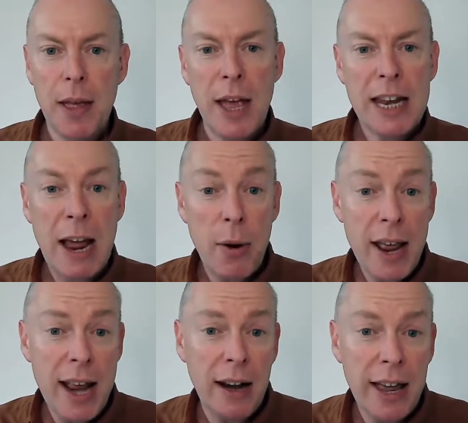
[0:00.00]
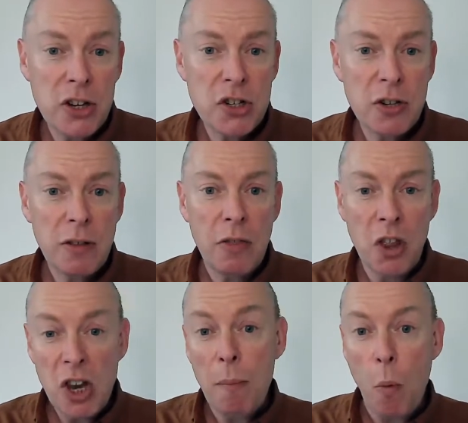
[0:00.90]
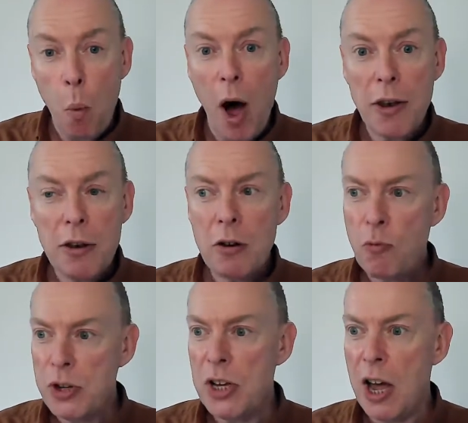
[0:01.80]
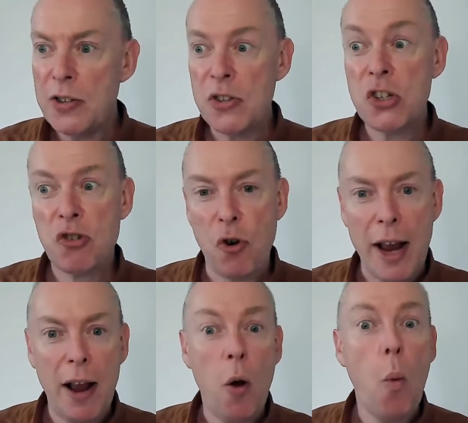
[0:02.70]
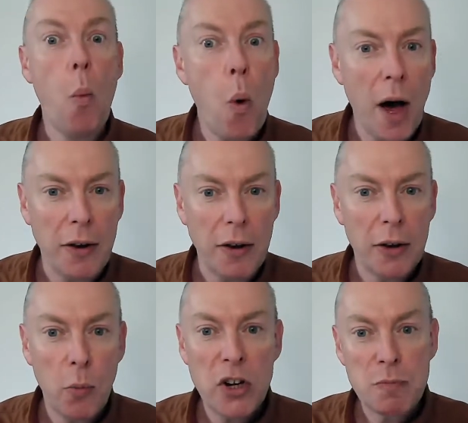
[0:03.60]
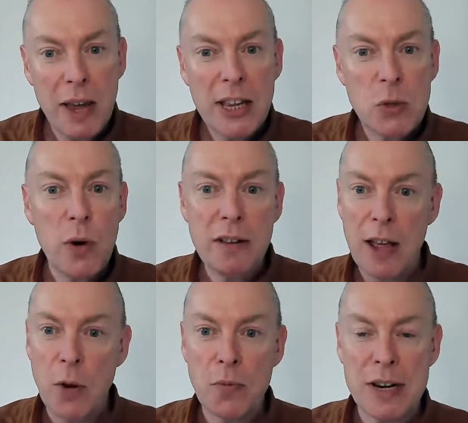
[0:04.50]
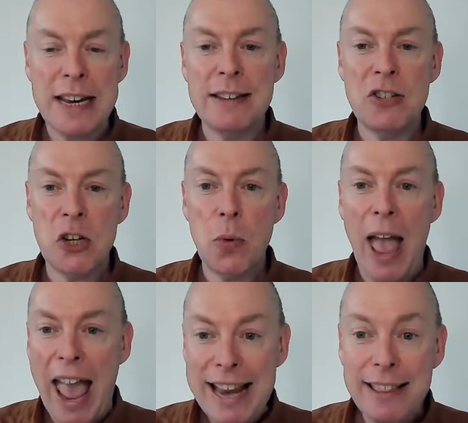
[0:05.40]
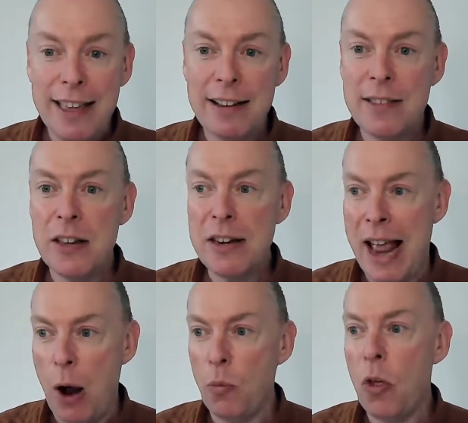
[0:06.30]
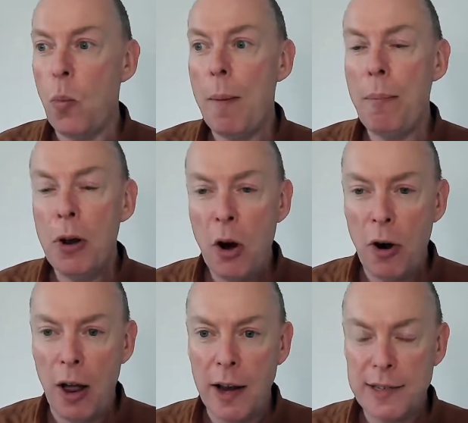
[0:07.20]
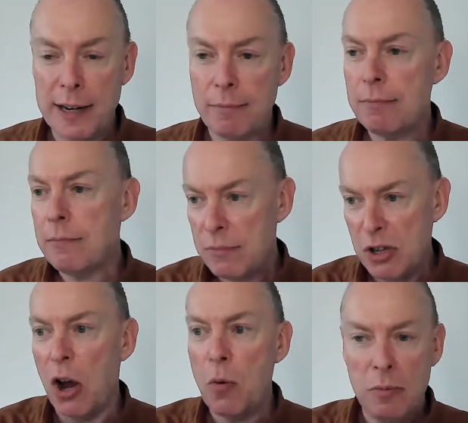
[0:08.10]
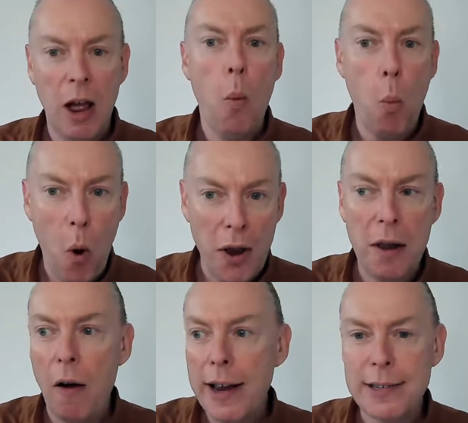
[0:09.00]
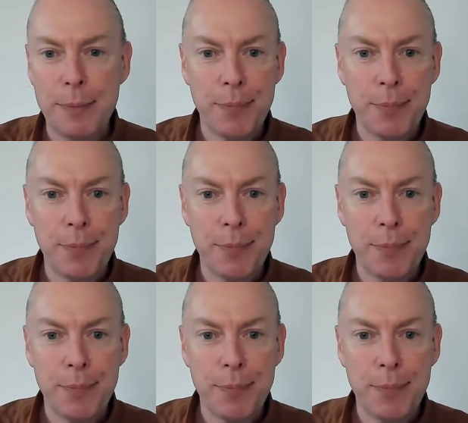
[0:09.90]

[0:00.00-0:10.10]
Now in English, the number 1 returns the string 1, which means we don't need to do anything to the noun that we're pluralizing, so like one item.